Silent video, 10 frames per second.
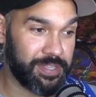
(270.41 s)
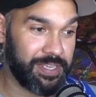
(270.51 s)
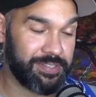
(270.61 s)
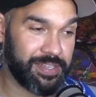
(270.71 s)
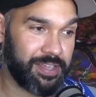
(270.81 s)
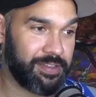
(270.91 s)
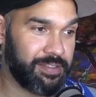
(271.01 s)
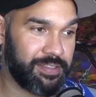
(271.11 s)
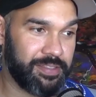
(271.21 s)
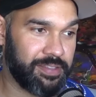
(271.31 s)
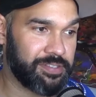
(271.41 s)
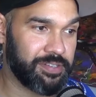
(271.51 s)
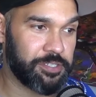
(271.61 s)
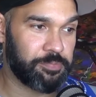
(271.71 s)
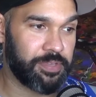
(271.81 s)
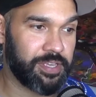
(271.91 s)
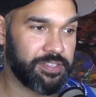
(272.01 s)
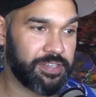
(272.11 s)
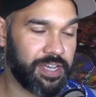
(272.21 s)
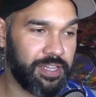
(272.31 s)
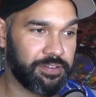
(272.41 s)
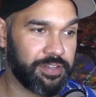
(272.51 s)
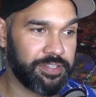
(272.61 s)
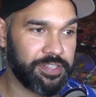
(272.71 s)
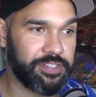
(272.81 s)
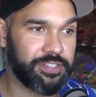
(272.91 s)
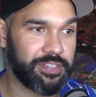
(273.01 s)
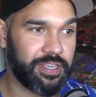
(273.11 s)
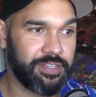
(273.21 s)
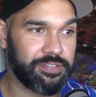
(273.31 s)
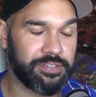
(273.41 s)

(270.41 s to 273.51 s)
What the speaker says: And it's not just kids of colour and Indigenous kids.